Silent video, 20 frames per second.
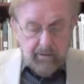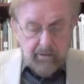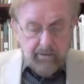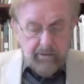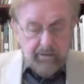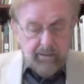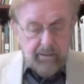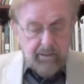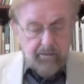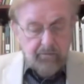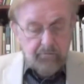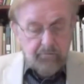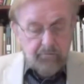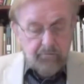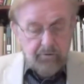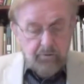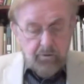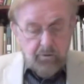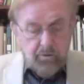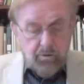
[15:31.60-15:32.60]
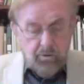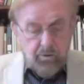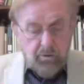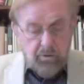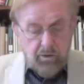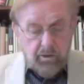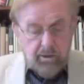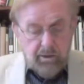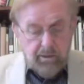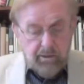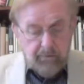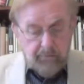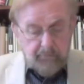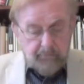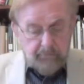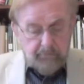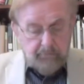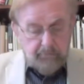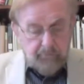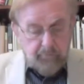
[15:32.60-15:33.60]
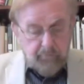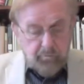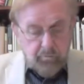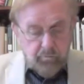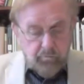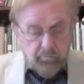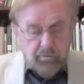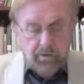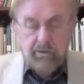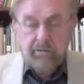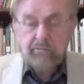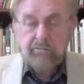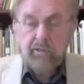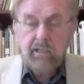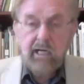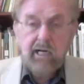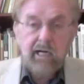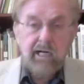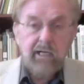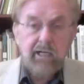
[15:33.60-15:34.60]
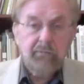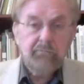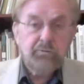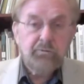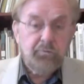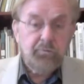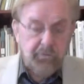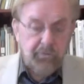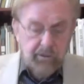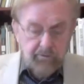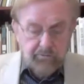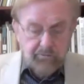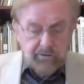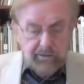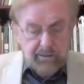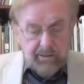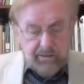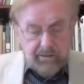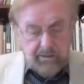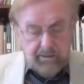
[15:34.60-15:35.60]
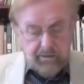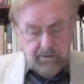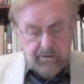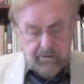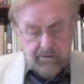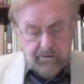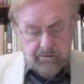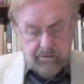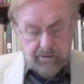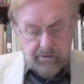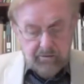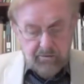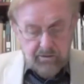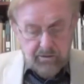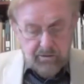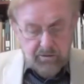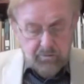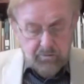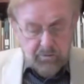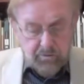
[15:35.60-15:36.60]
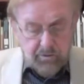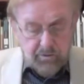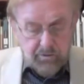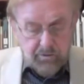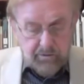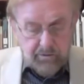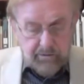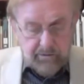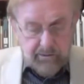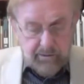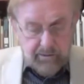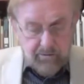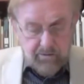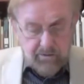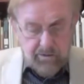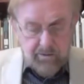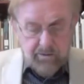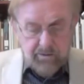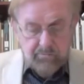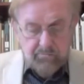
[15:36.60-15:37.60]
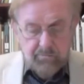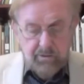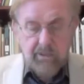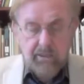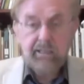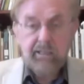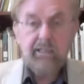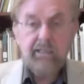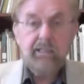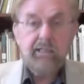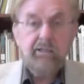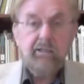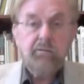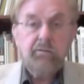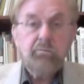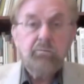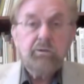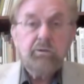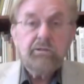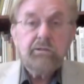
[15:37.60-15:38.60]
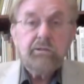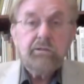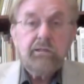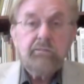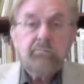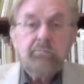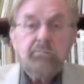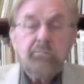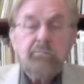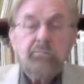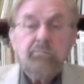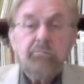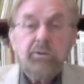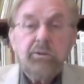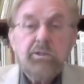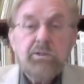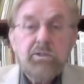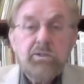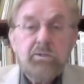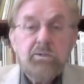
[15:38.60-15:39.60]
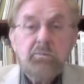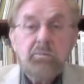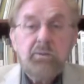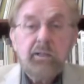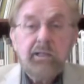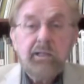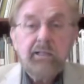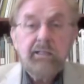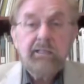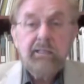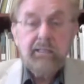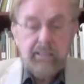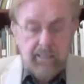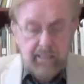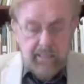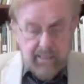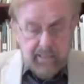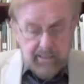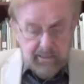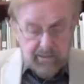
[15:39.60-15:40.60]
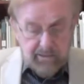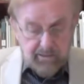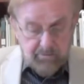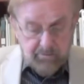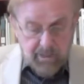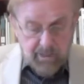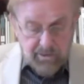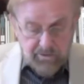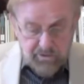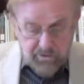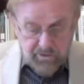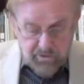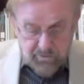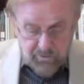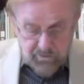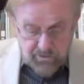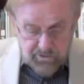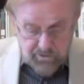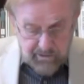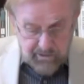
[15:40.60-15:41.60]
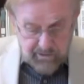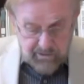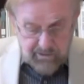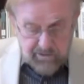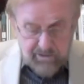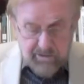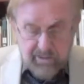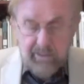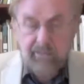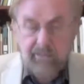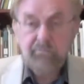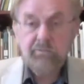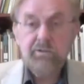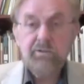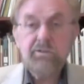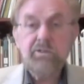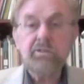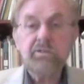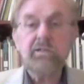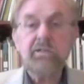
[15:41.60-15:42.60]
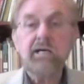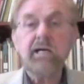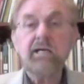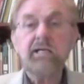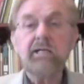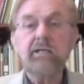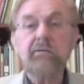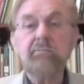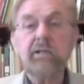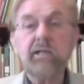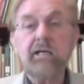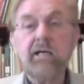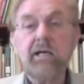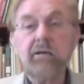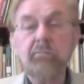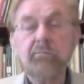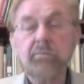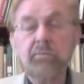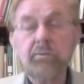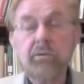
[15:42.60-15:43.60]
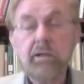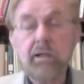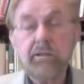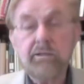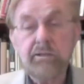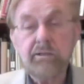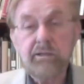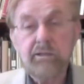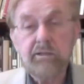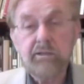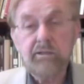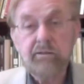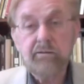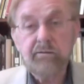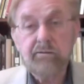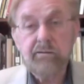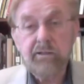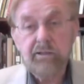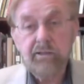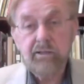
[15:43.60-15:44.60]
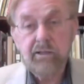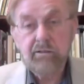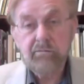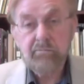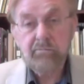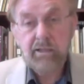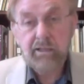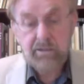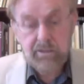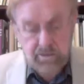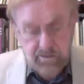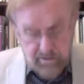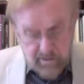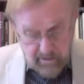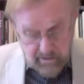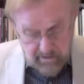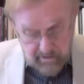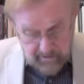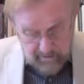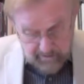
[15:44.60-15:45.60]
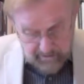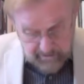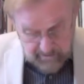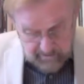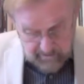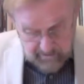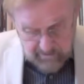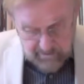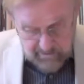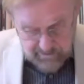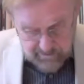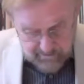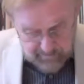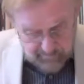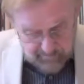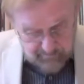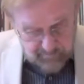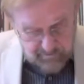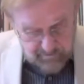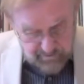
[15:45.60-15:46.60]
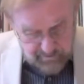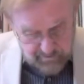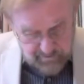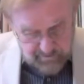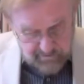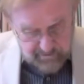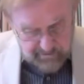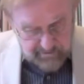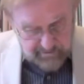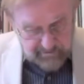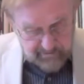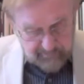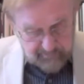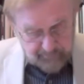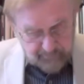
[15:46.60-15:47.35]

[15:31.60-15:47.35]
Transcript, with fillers: Now, um, Himes found that he not only supported Garrison, but he would participate in the Massachusetts Anti Slavery Society. He became president of the Young Men's Anti Slavery Society.